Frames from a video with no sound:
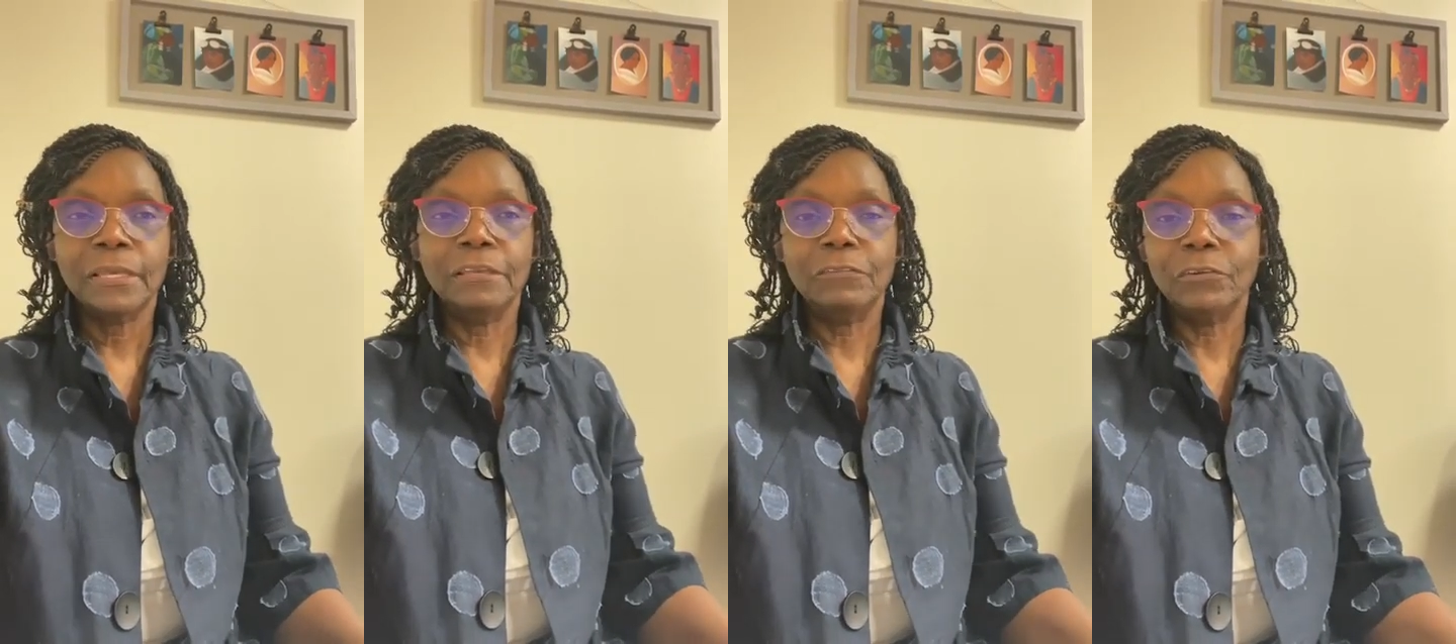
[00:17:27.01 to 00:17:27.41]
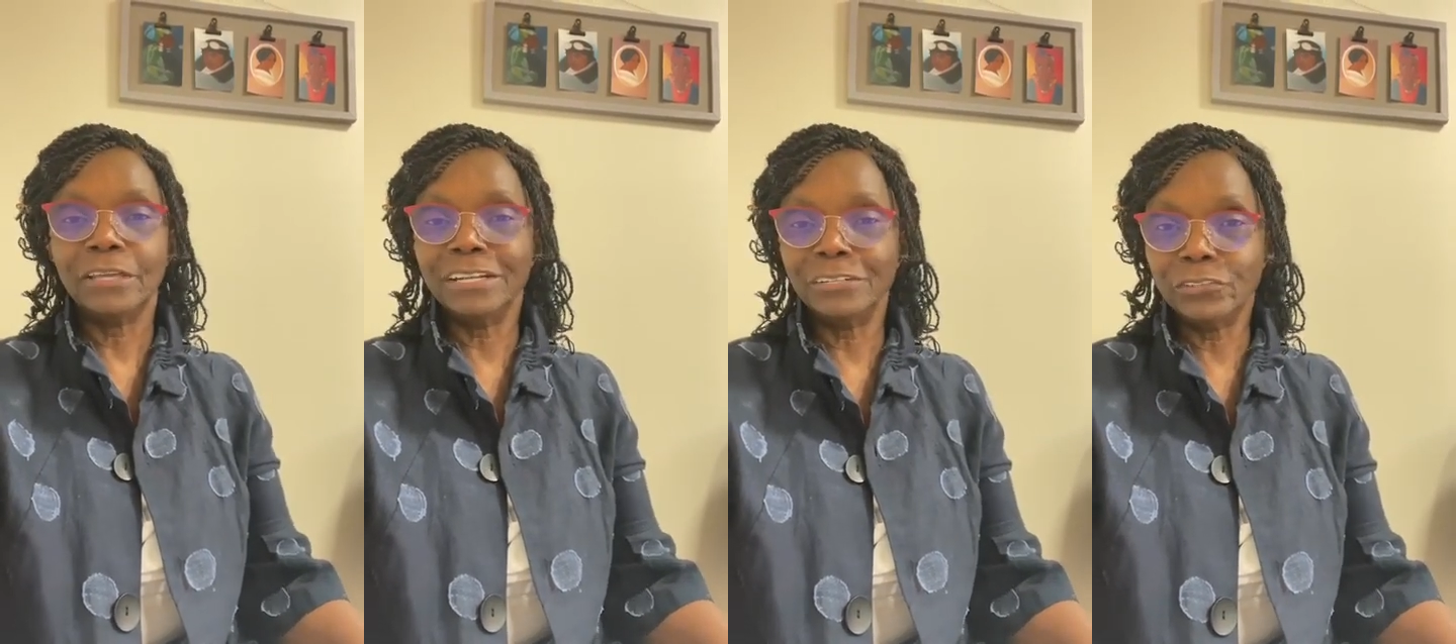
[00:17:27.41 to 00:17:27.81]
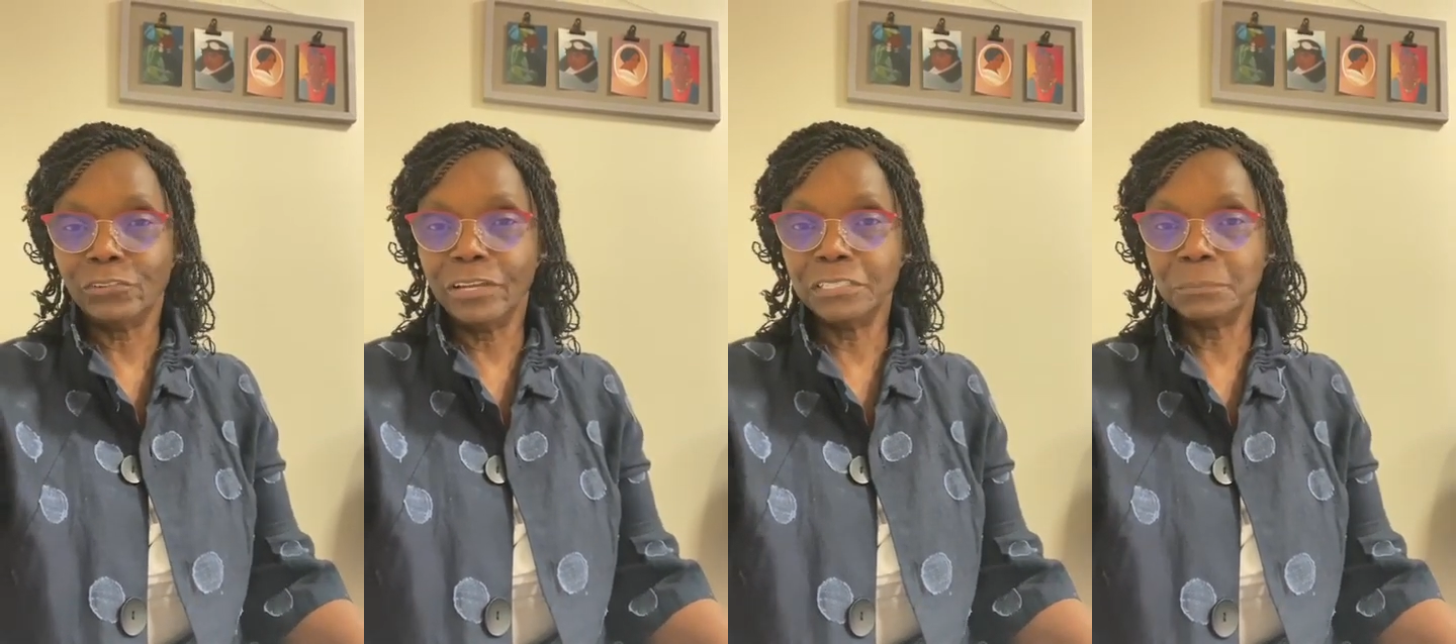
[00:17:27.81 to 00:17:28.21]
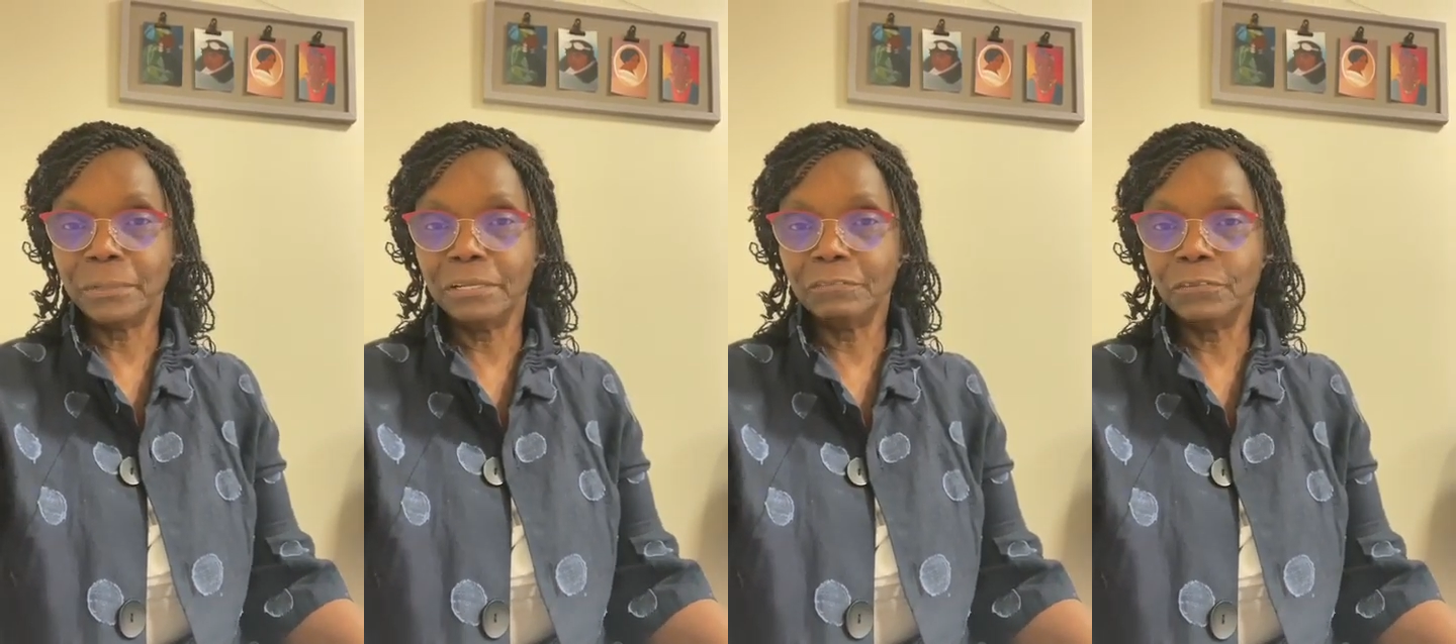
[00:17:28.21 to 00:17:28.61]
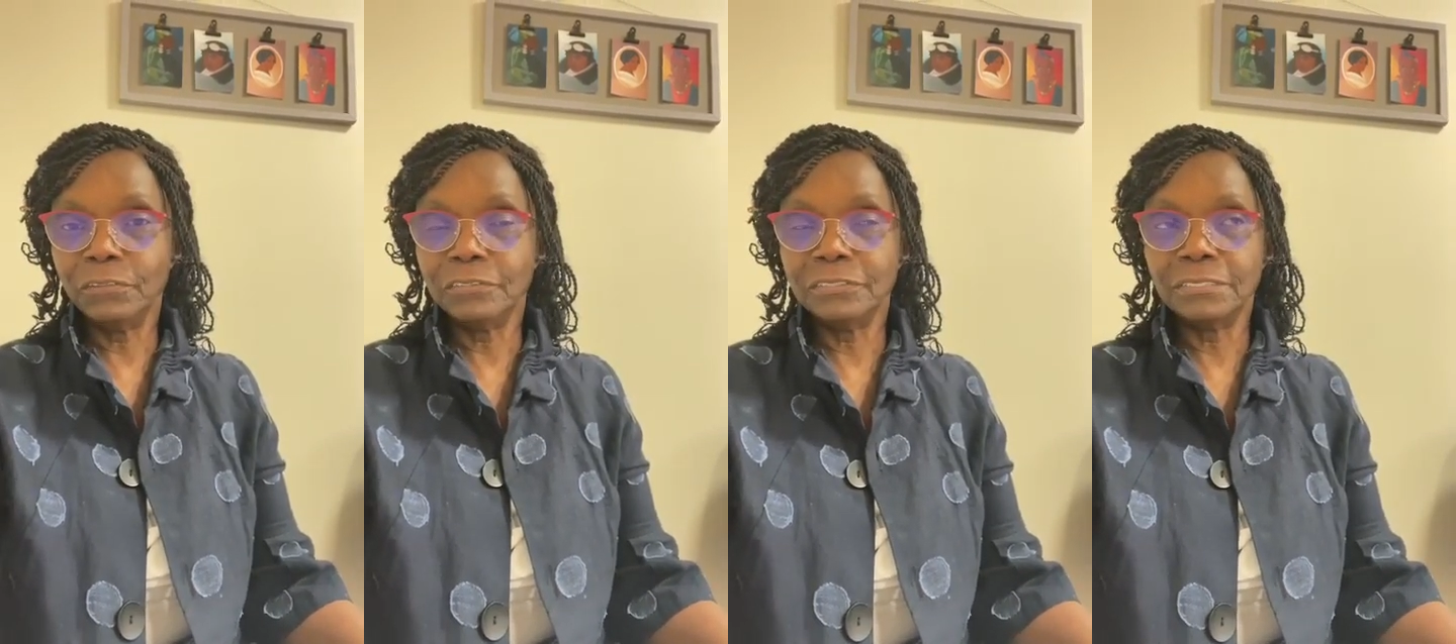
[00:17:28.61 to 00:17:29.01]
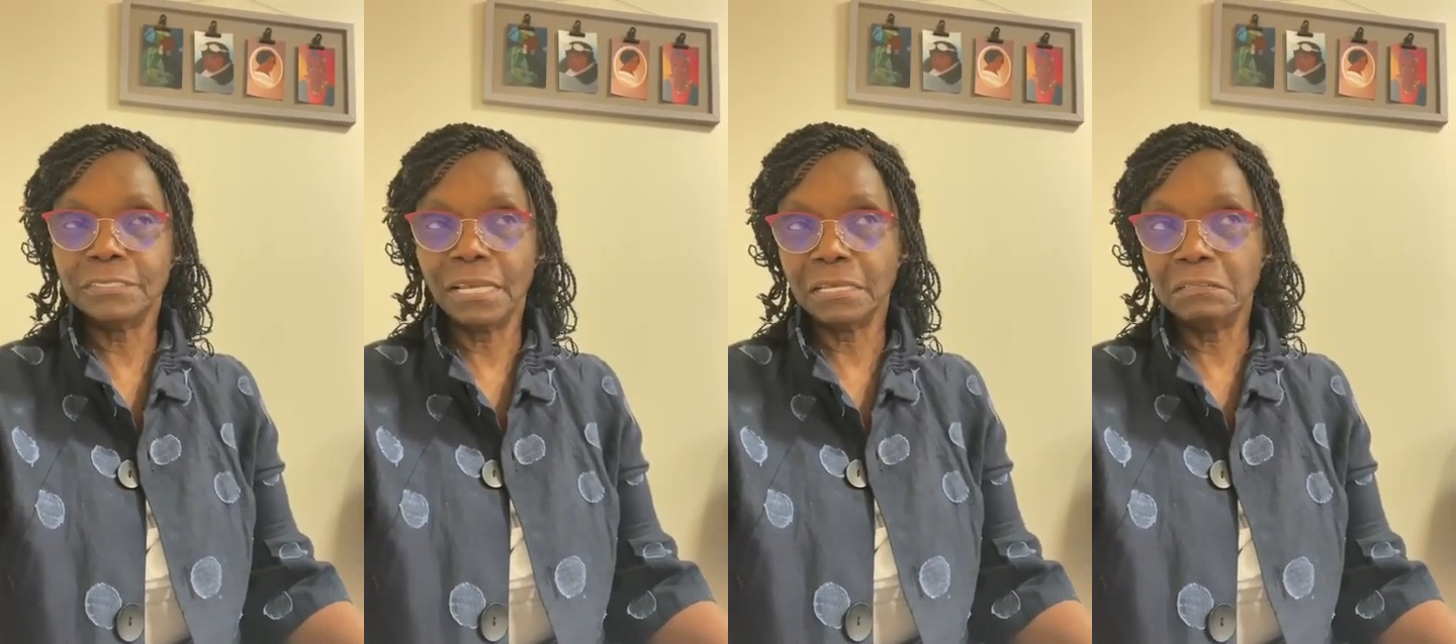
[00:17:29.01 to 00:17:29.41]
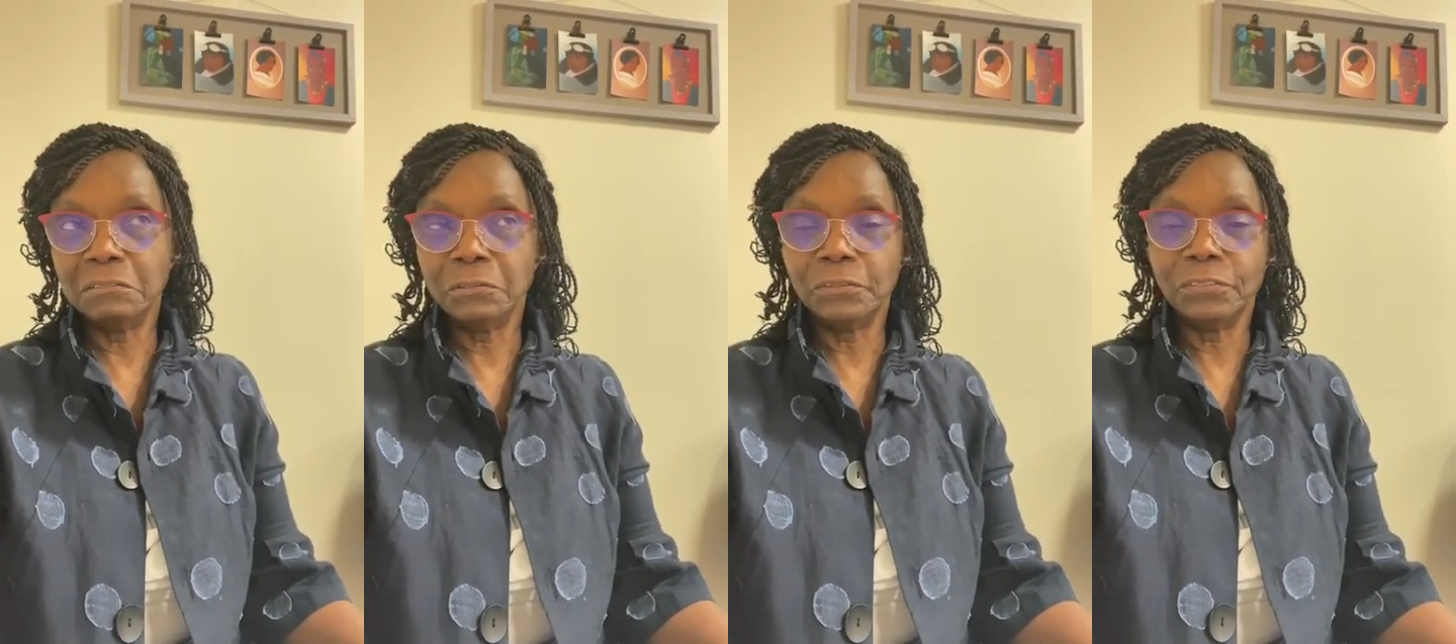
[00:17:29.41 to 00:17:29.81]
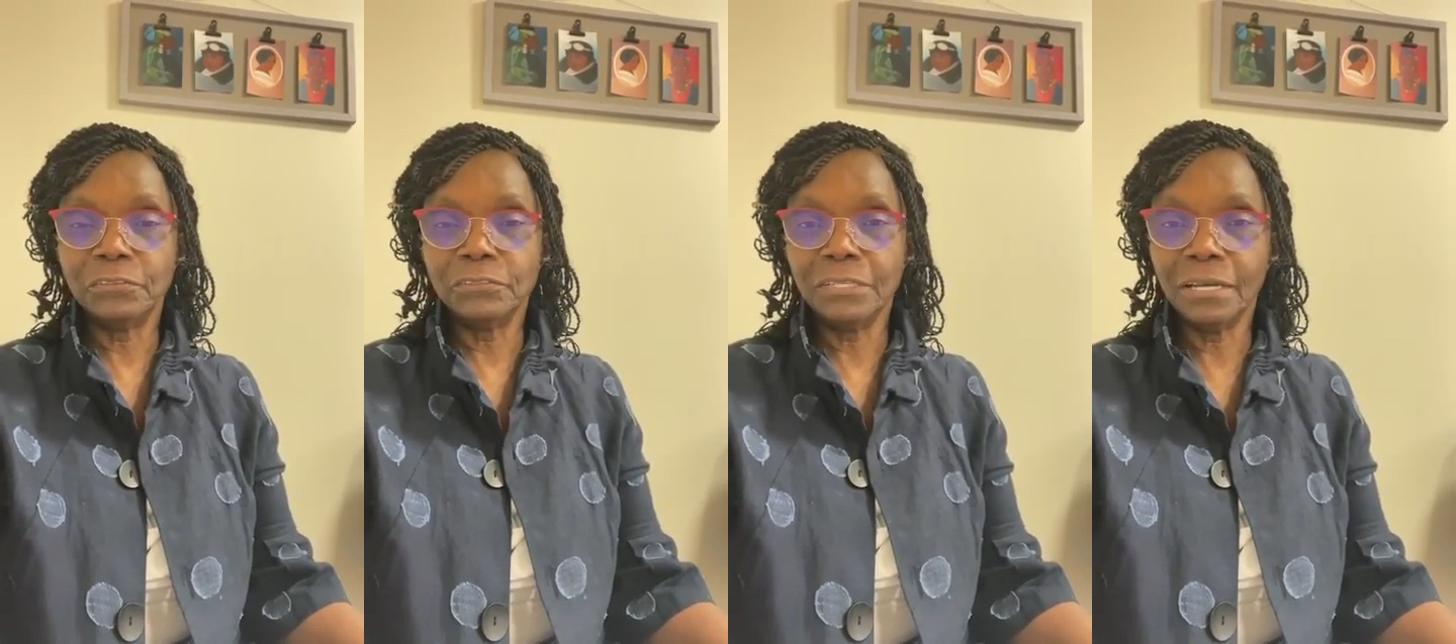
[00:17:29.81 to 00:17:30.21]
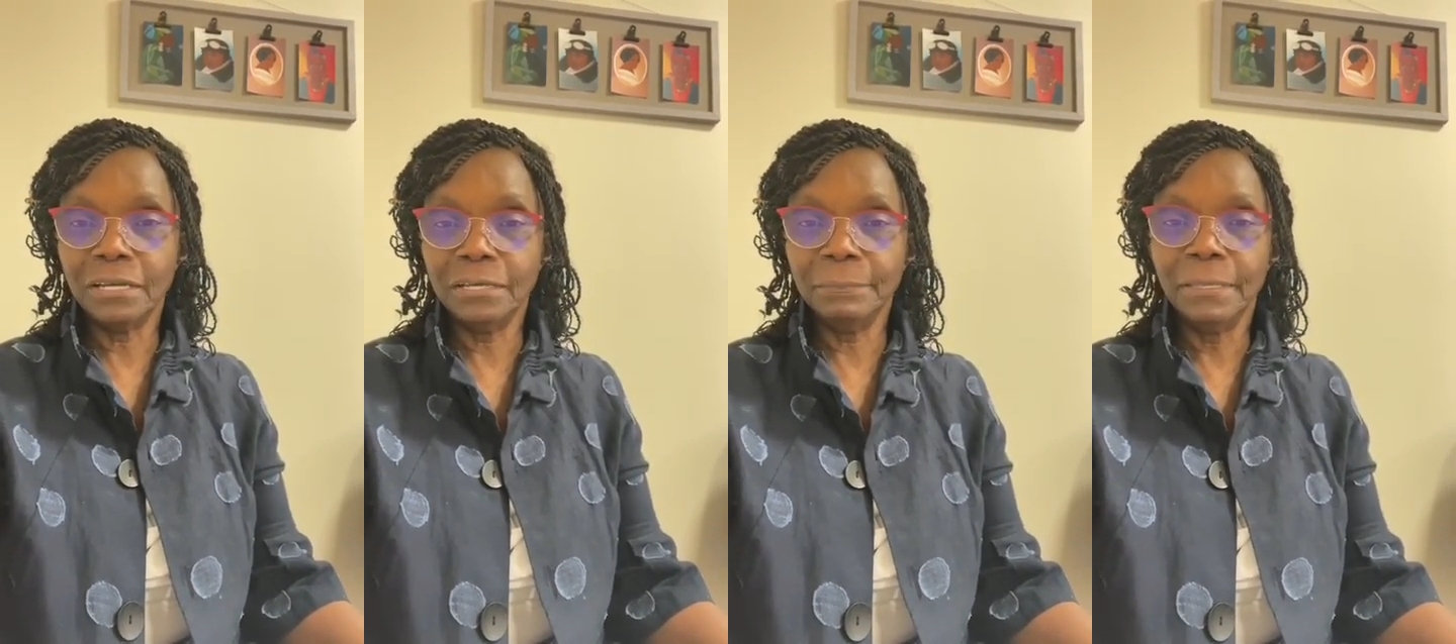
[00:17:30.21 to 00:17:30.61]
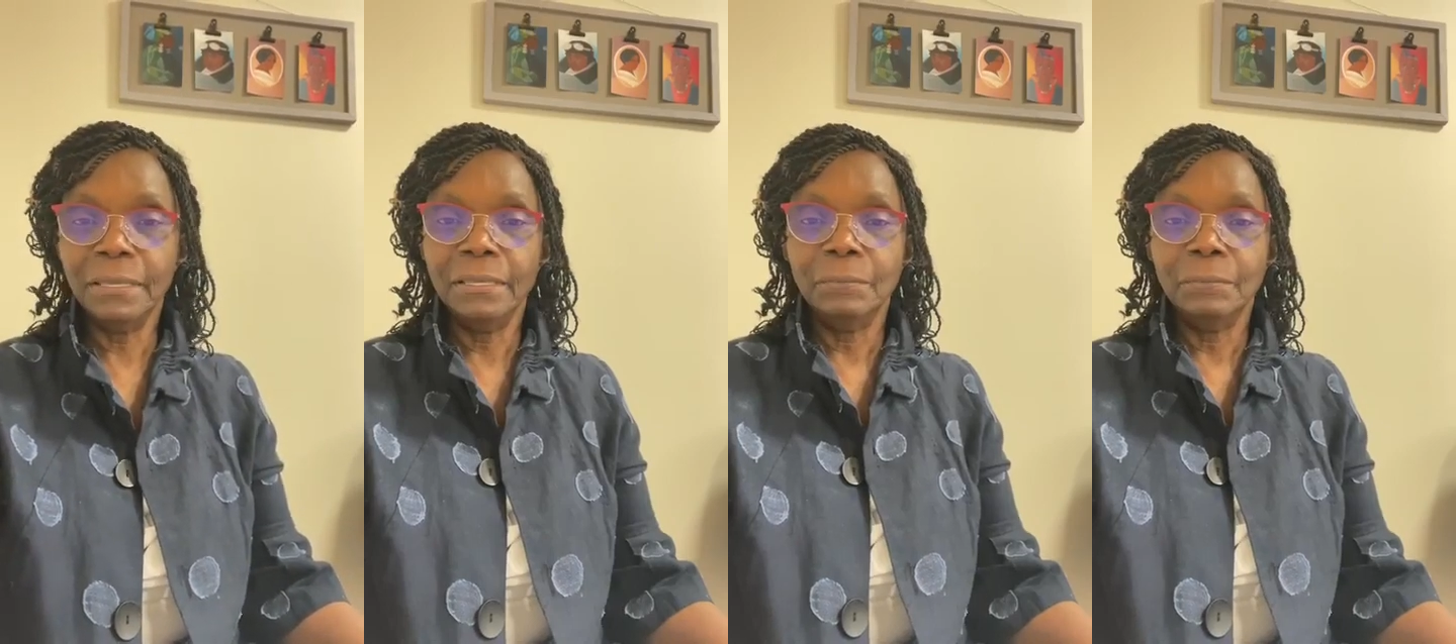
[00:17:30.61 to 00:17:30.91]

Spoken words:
If you're getting a transplant for the second or third time,